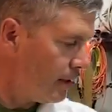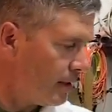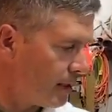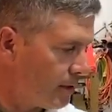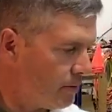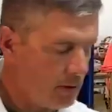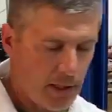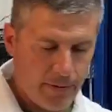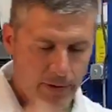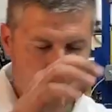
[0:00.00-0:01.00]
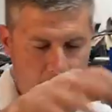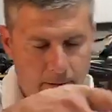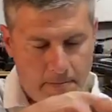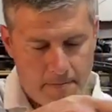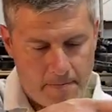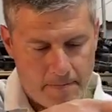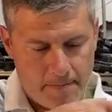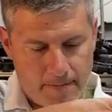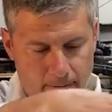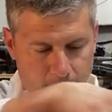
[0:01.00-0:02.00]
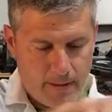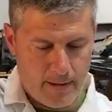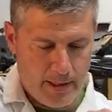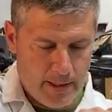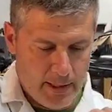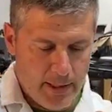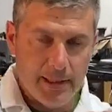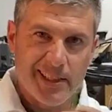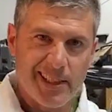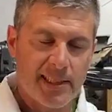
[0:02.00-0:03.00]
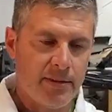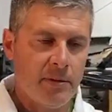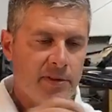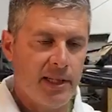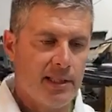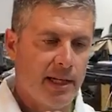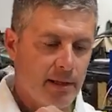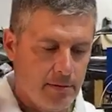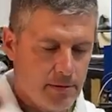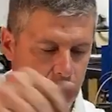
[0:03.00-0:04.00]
take the tool off the head. This doesn't have to be very tight,